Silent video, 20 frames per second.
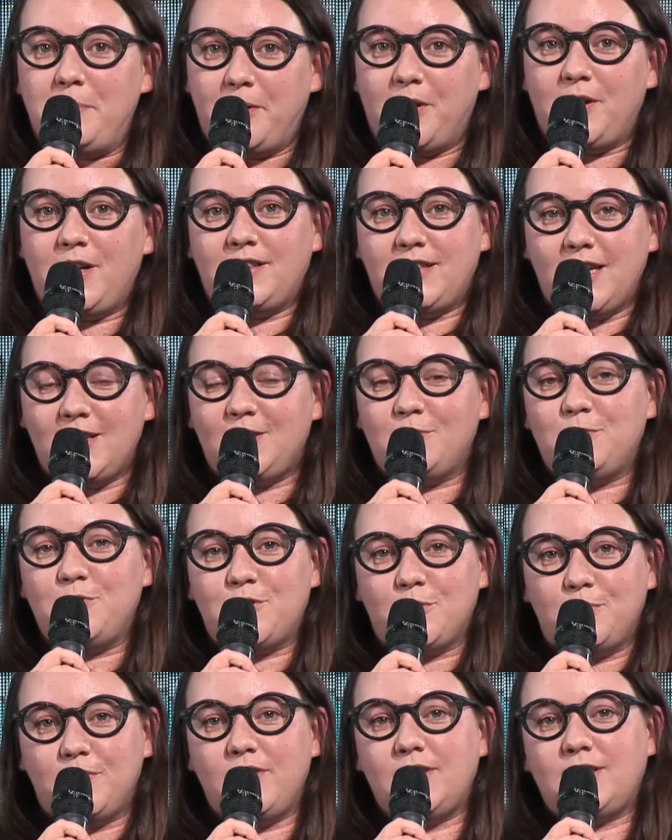but that was
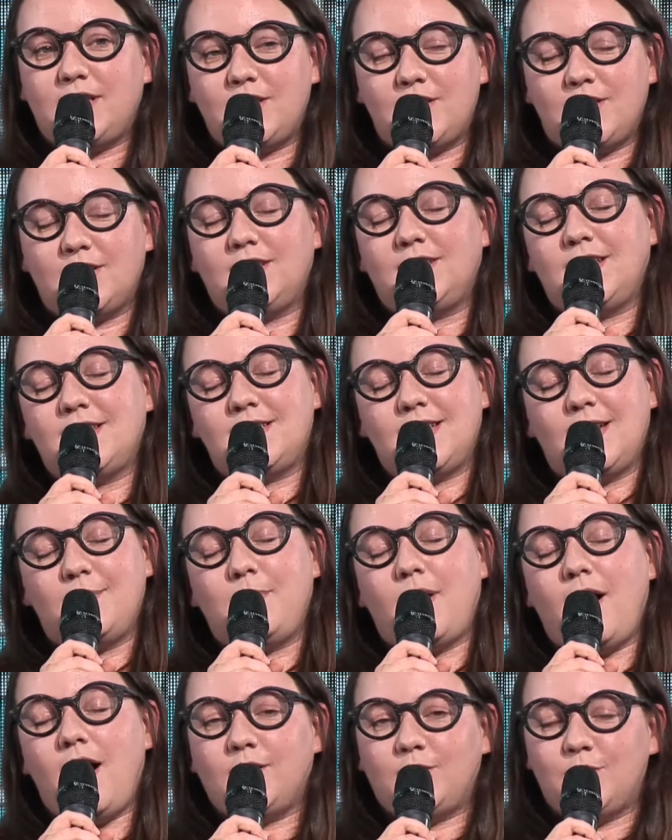not the main priority
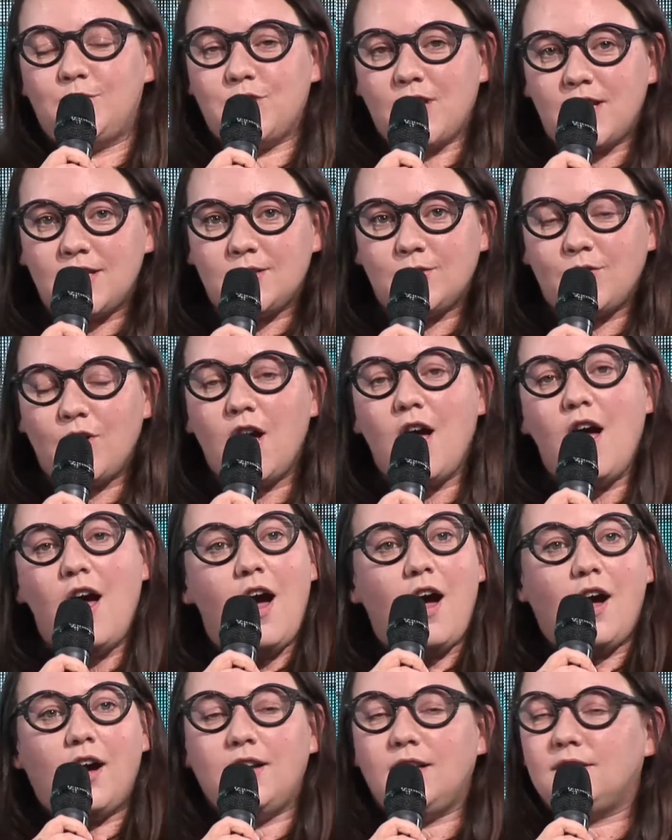because we
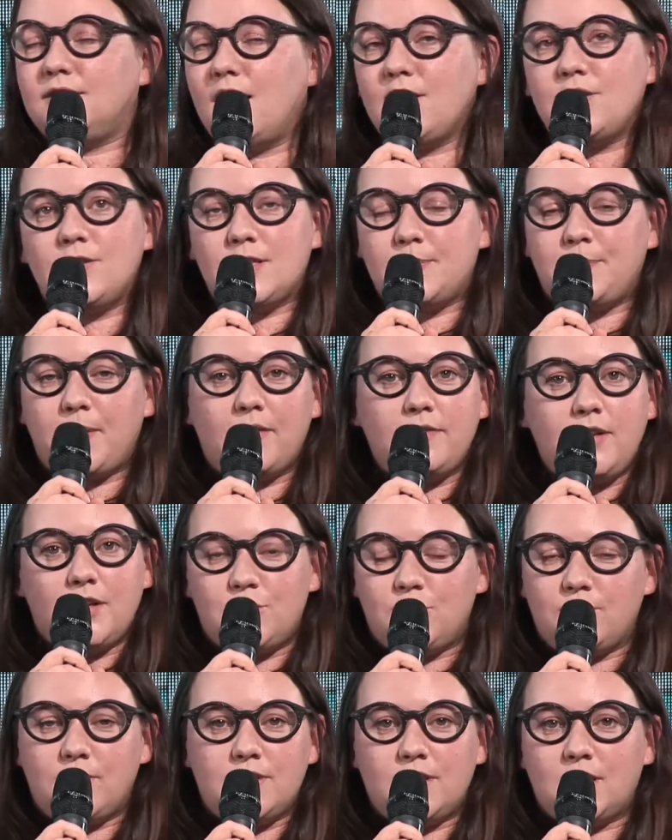spent a lot of time on that.
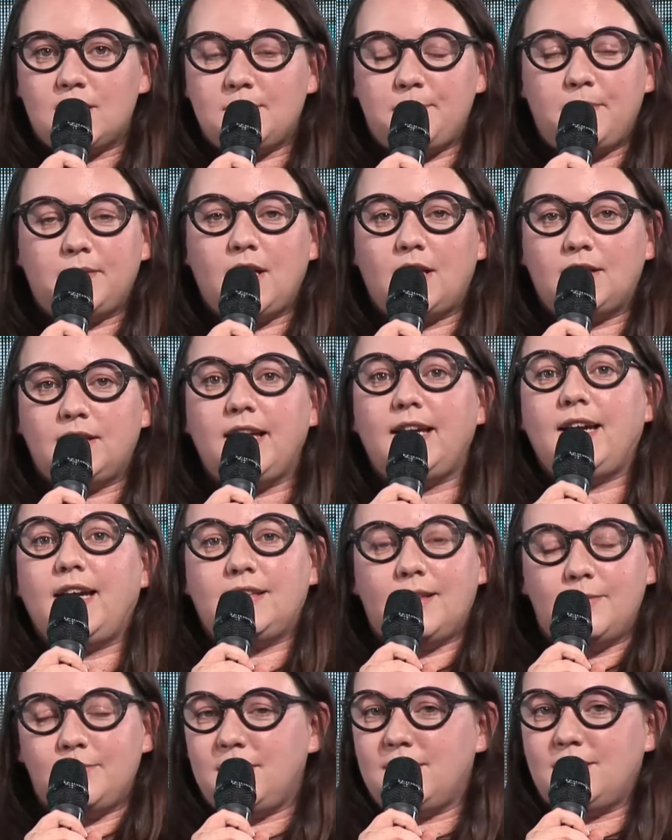And the
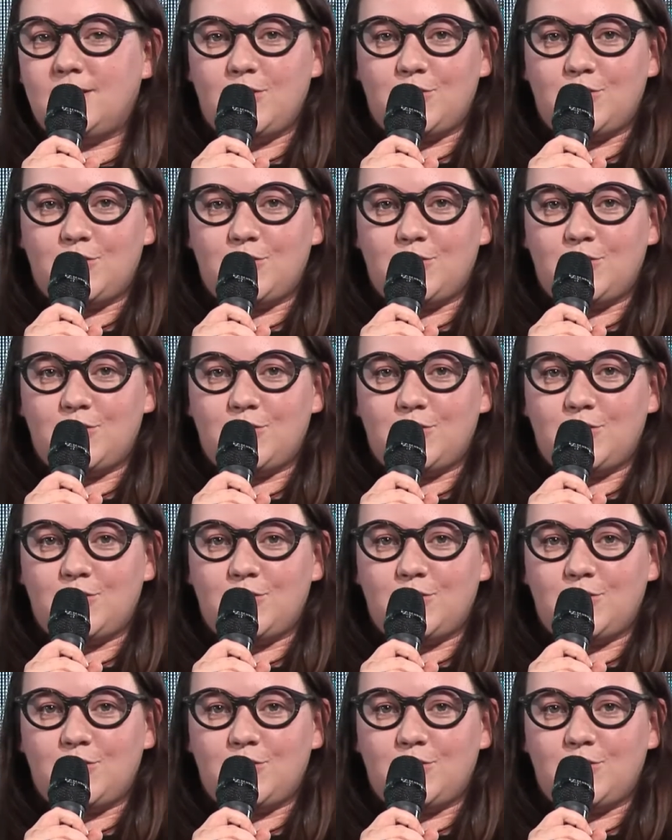audience, if